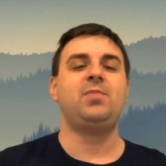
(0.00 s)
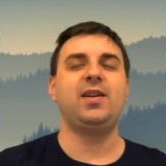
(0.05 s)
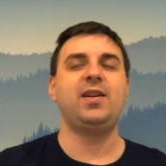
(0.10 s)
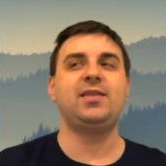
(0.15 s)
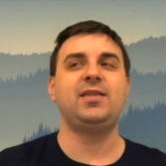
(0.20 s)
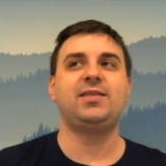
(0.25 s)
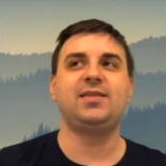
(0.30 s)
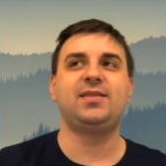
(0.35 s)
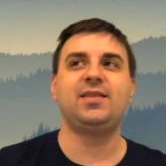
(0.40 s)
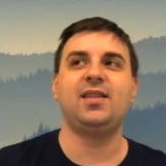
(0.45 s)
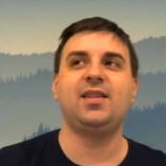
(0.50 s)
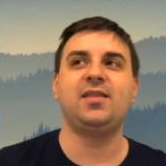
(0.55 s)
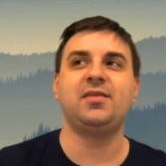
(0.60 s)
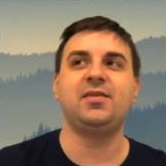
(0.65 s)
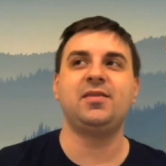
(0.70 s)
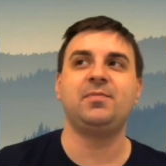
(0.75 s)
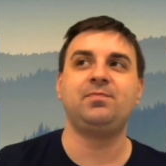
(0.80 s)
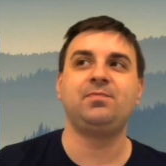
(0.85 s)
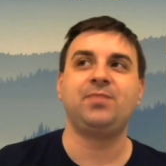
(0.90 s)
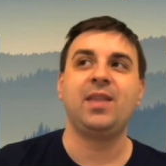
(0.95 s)
But
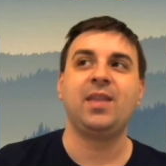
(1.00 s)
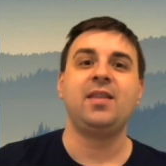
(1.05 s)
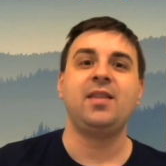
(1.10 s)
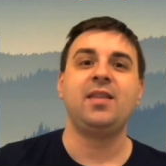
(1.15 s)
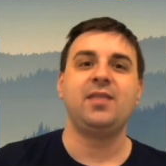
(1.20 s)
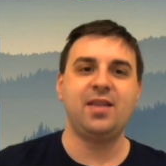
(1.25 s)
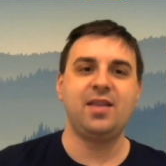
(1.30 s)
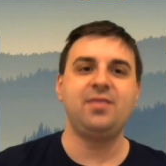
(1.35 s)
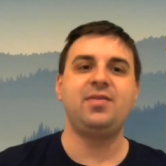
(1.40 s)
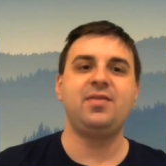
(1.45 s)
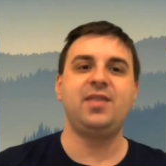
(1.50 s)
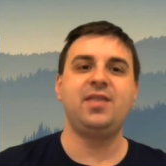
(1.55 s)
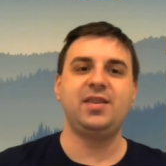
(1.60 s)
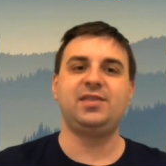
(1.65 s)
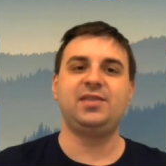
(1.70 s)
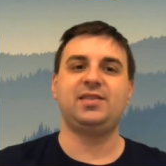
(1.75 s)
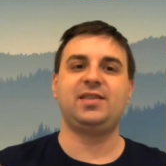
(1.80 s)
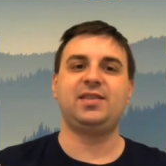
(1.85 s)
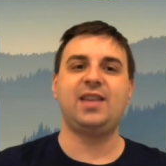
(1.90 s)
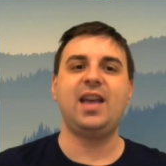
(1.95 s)
um, in
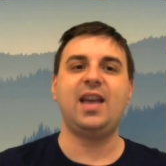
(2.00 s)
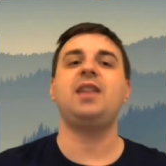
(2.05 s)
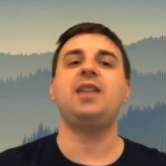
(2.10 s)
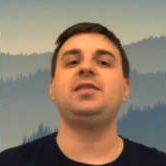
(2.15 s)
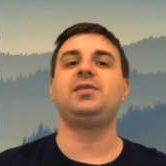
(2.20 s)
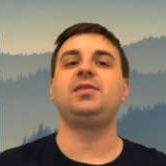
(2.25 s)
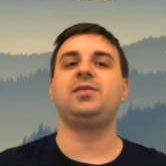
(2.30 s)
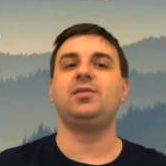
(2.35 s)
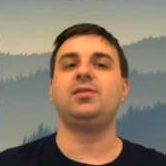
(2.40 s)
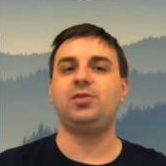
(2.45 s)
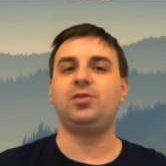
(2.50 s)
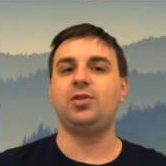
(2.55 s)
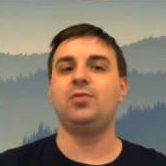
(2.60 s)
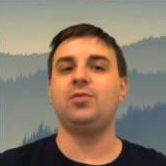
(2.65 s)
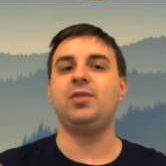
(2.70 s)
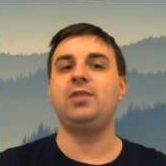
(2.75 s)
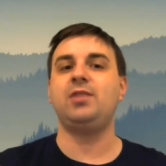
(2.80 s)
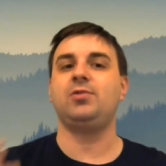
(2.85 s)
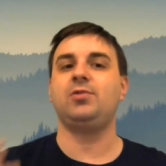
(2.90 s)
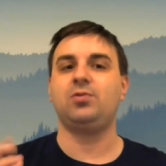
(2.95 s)
this case,
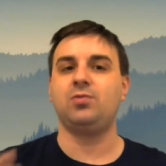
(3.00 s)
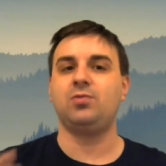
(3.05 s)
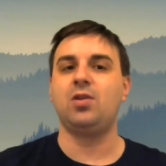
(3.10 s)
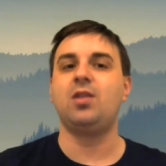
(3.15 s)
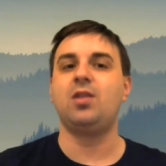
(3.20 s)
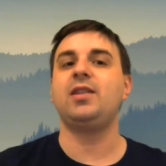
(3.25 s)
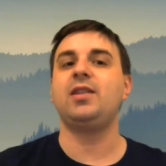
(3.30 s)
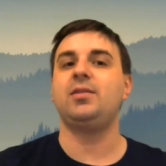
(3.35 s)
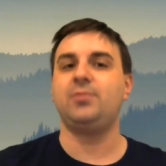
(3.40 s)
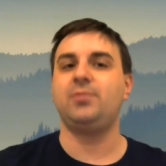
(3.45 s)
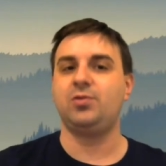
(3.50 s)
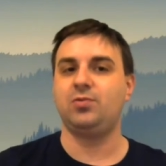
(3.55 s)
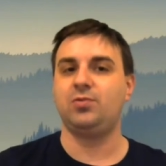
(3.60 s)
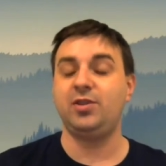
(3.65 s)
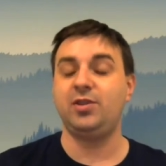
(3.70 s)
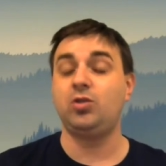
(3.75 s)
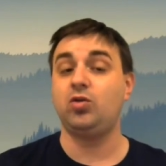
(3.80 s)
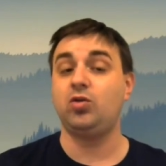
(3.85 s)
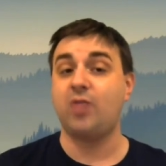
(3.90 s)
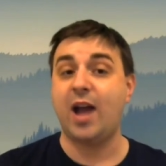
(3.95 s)
Sony was wrong, and it was
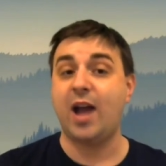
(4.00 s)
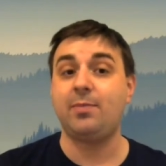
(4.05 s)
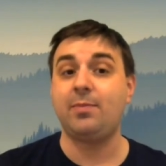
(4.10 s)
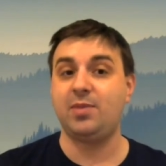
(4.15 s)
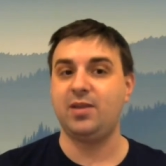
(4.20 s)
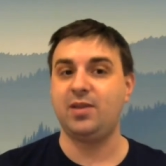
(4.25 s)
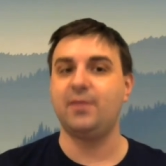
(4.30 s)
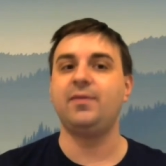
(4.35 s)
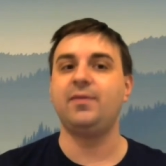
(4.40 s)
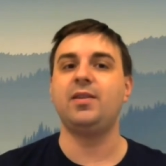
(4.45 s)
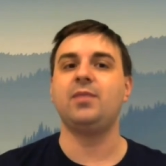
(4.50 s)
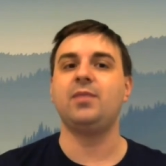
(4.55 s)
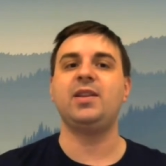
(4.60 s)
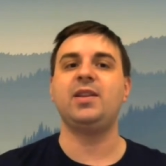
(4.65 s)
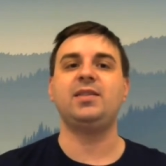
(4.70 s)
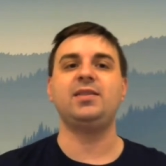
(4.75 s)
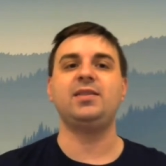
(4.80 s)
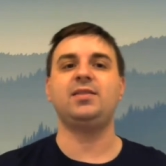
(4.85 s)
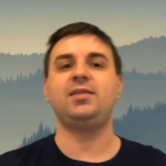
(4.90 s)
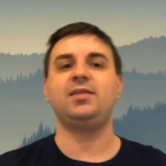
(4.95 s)
really crappy of them.
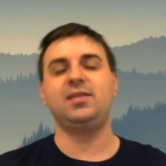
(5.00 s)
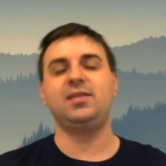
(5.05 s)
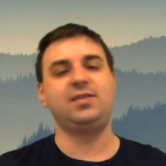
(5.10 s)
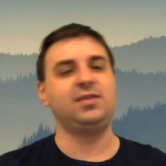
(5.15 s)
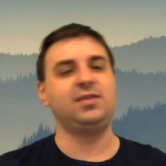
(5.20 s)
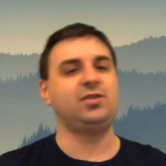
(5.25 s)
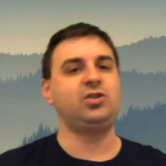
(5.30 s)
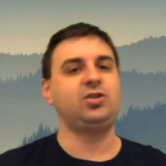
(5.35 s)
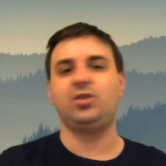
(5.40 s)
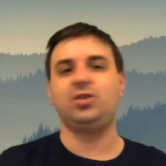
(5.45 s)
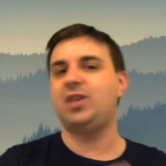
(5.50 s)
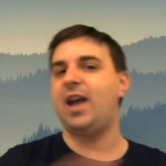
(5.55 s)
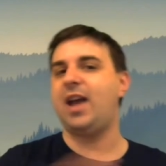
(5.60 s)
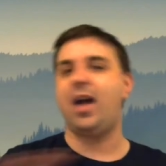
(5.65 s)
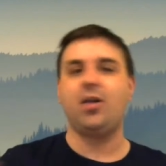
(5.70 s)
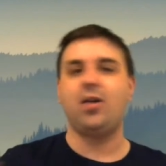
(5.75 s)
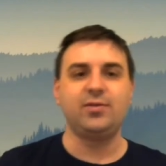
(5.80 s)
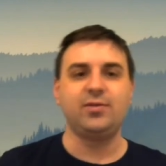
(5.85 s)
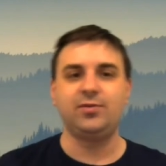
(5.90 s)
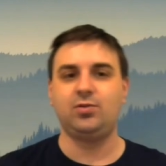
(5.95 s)
They did. This is just
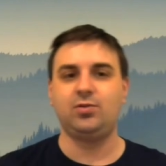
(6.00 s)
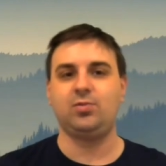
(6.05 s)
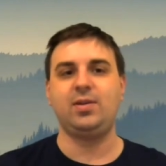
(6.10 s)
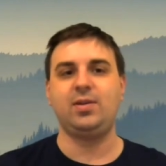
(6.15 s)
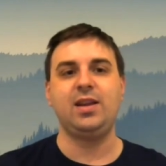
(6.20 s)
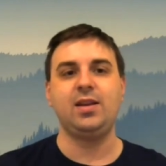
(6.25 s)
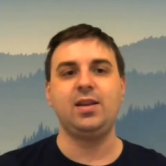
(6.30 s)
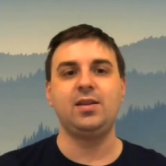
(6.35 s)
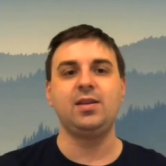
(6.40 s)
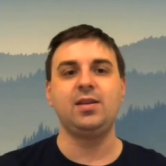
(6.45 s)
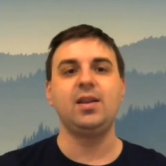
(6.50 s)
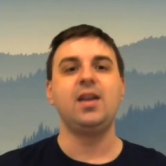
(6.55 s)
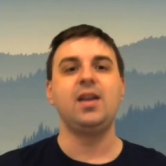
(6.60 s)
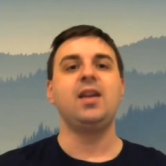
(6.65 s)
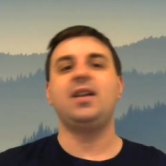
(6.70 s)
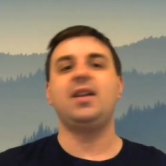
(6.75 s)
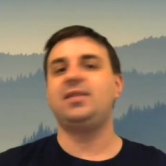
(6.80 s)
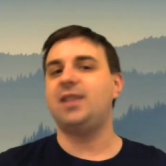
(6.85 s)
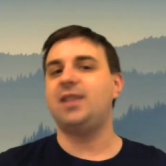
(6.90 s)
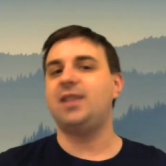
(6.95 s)
out of greed.
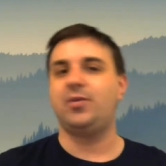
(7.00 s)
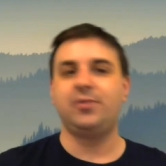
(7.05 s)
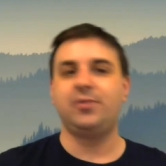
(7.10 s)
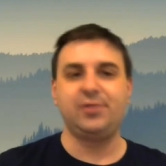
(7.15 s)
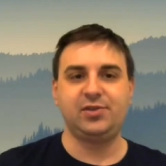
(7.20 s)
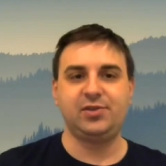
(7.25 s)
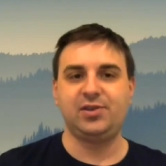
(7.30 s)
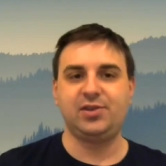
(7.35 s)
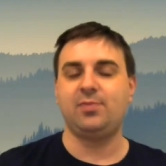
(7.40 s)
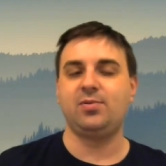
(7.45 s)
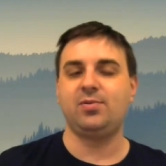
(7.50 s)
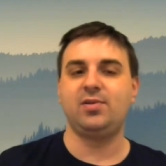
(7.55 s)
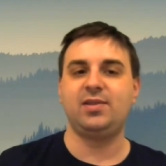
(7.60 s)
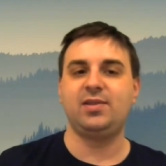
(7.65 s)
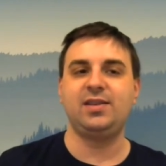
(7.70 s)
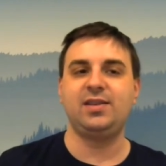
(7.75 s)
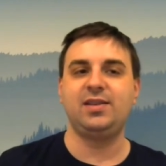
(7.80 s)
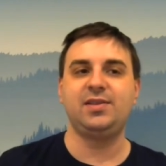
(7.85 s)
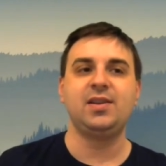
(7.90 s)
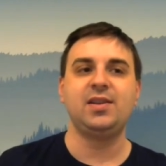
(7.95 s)
It's out of
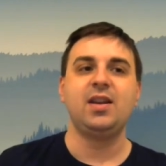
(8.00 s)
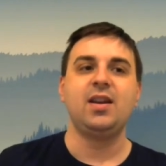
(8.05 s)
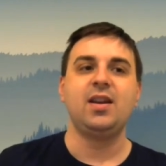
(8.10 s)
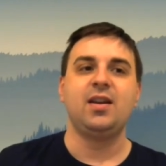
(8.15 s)
stubbornness.